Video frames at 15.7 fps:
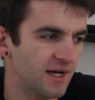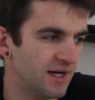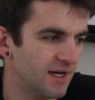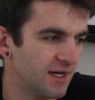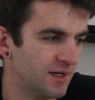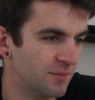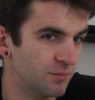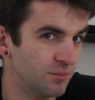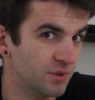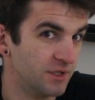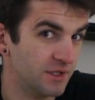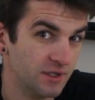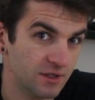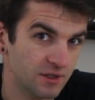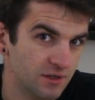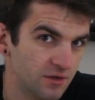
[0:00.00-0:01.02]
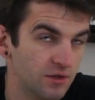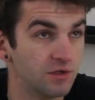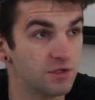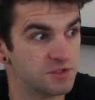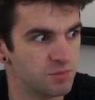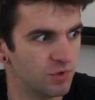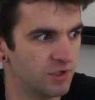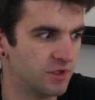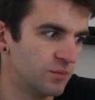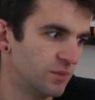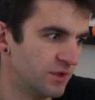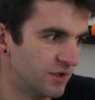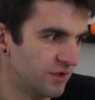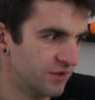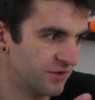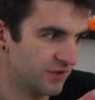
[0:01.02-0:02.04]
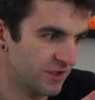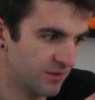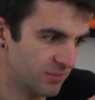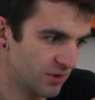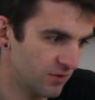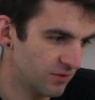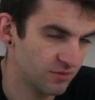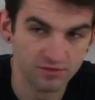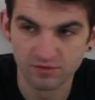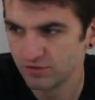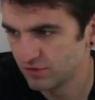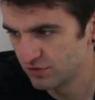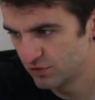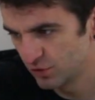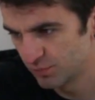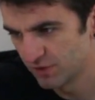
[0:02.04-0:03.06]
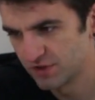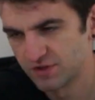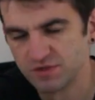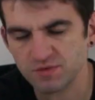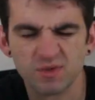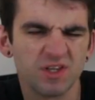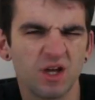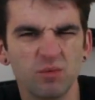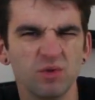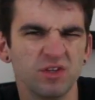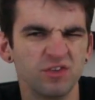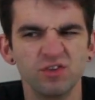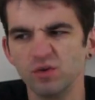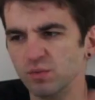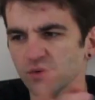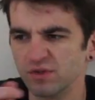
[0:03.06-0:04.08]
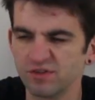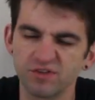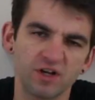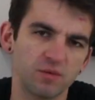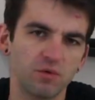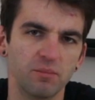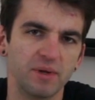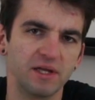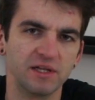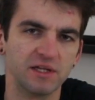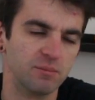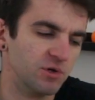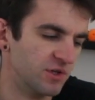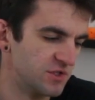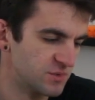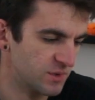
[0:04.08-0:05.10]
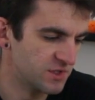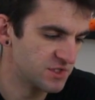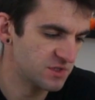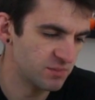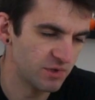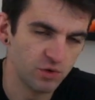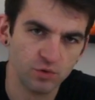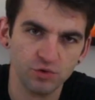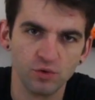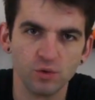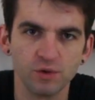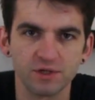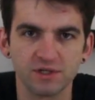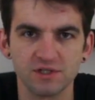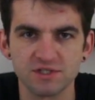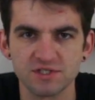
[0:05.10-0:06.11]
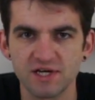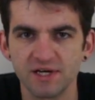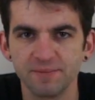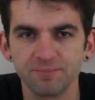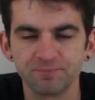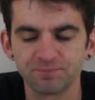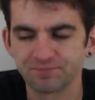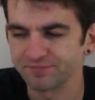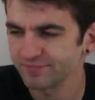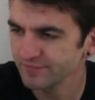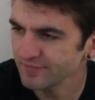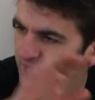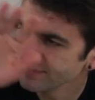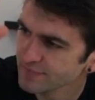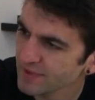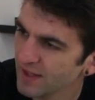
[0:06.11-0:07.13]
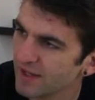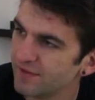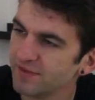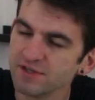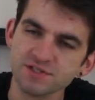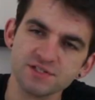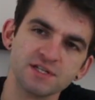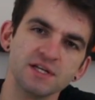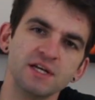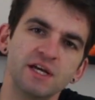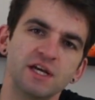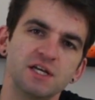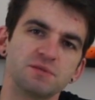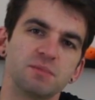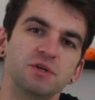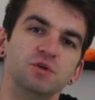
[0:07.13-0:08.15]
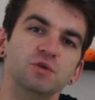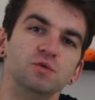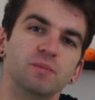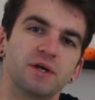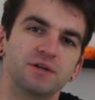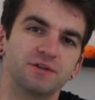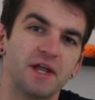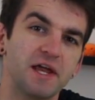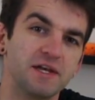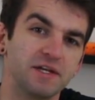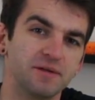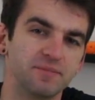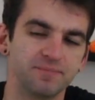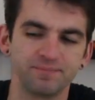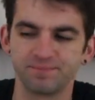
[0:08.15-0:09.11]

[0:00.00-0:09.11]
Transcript: Um, but here, or this morning, we're here to talk about two printers. Well, not really two. We're going to talk about mainly about this one. This is my old Orca design. And this is my new Mendel ninety.